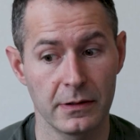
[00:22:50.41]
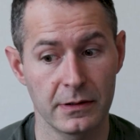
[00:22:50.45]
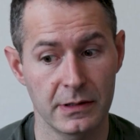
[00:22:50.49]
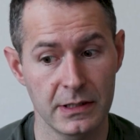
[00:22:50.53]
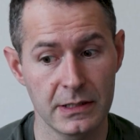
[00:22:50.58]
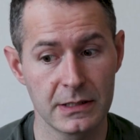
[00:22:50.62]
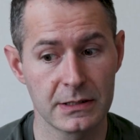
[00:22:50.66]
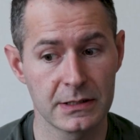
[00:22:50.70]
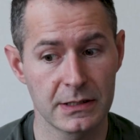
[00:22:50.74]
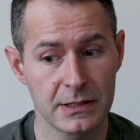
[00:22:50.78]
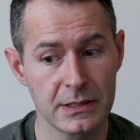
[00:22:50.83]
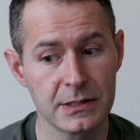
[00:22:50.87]

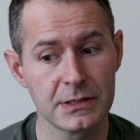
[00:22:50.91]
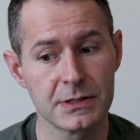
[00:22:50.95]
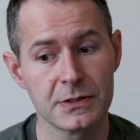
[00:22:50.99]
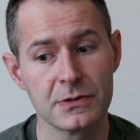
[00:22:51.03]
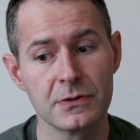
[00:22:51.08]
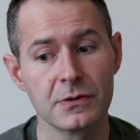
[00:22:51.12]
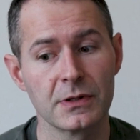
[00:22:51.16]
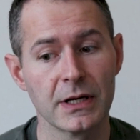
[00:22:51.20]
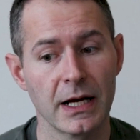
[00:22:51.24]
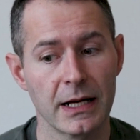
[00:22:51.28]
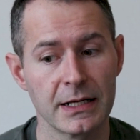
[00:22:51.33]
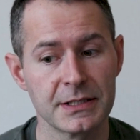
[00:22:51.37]
these
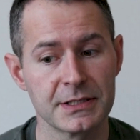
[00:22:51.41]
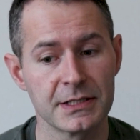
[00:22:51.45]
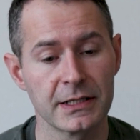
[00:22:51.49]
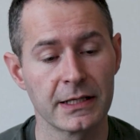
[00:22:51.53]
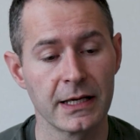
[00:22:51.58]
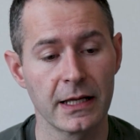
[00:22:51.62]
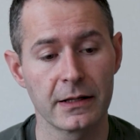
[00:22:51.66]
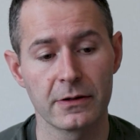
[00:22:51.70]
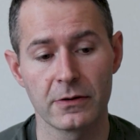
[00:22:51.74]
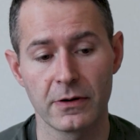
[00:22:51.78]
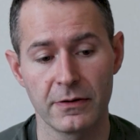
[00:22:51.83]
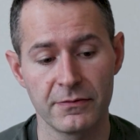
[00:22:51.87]
2 guys
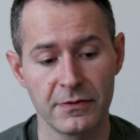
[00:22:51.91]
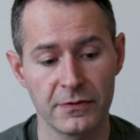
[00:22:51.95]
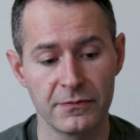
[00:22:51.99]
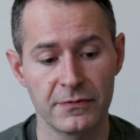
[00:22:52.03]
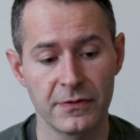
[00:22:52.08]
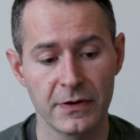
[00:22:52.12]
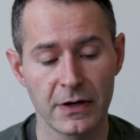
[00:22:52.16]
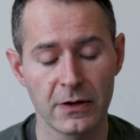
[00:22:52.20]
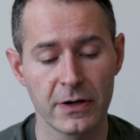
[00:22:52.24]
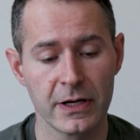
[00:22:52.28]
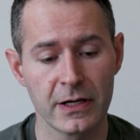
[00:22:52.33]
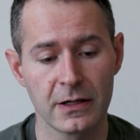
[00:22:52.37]
together have a
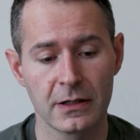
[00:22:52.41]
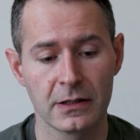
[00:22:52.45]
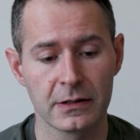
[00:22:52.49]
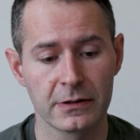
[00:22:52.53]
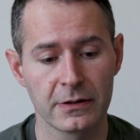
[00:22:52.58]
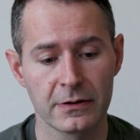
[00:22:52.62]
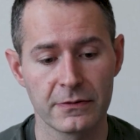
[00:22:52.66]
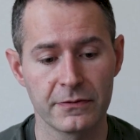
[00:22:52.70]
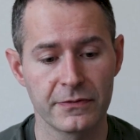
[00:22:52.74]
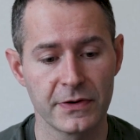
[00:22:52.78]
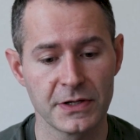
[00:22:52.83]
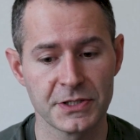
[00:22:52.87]
very
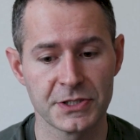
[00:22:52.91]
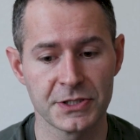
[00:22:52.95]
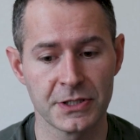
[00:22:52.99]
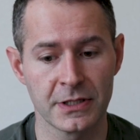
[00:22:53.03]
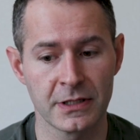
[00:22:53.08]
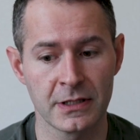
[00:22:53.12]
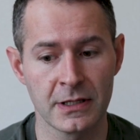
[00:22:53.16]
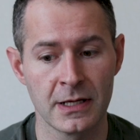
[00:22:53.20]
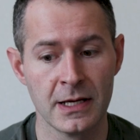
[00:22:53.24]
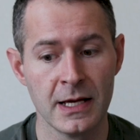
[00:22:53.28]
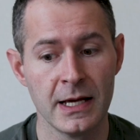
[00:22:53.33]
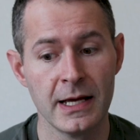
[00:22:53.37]
clear
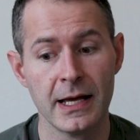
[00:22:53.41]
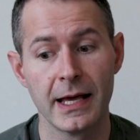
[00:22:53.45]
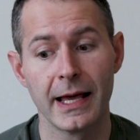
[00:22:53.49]
vision